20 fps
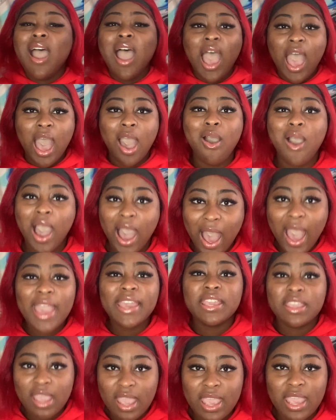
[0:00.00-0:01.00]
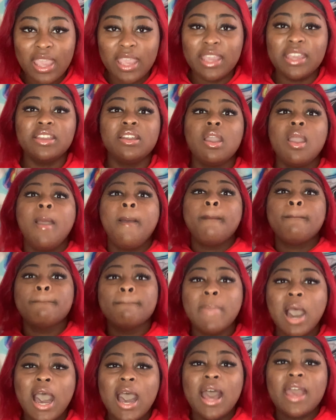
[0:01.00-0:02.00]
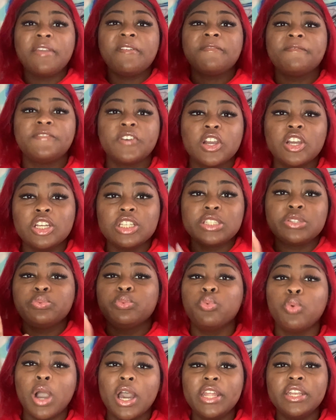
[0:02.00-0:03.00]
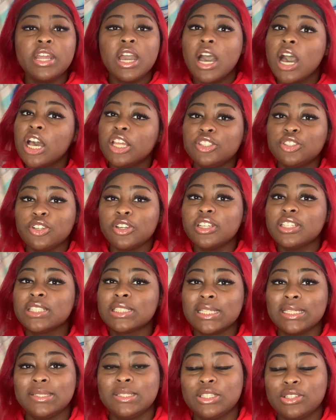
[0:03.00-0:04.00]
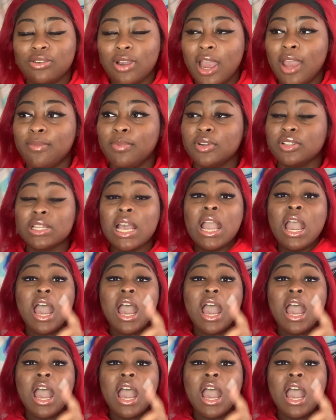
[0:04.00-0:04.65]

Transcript: how I gained my first 100 subscribers.